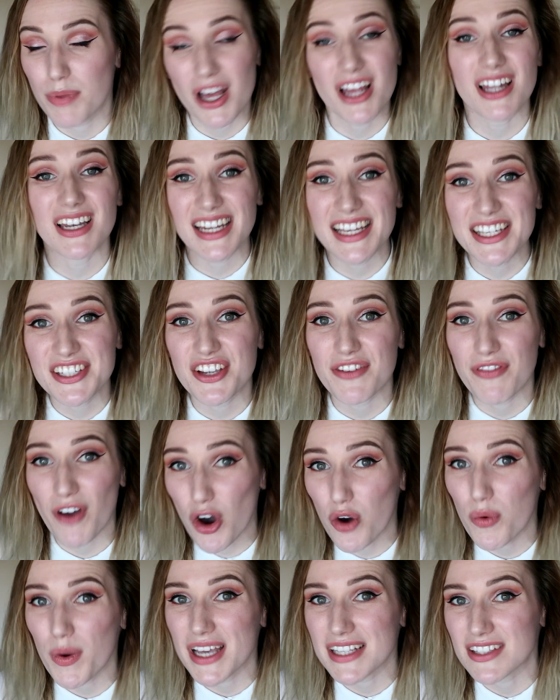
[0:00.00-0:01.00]
but at least you've
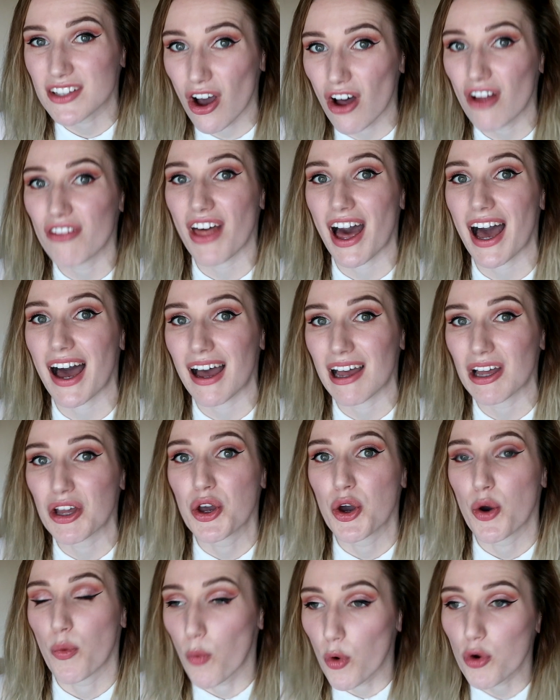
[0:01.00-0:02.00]
always got that
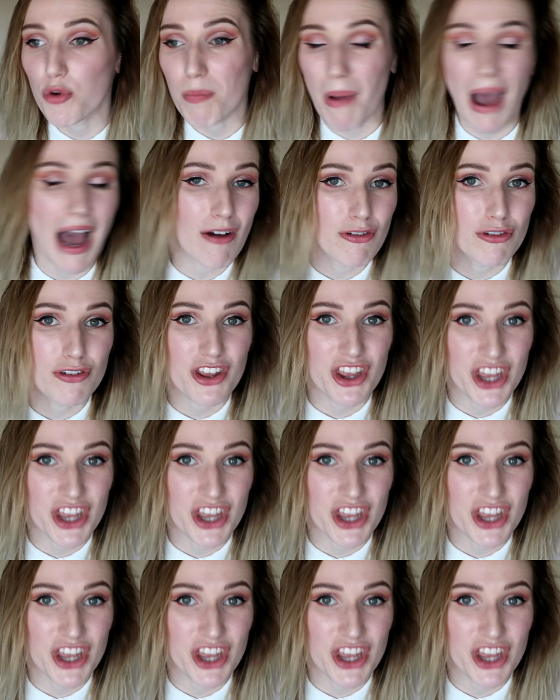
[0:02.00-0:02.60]
£1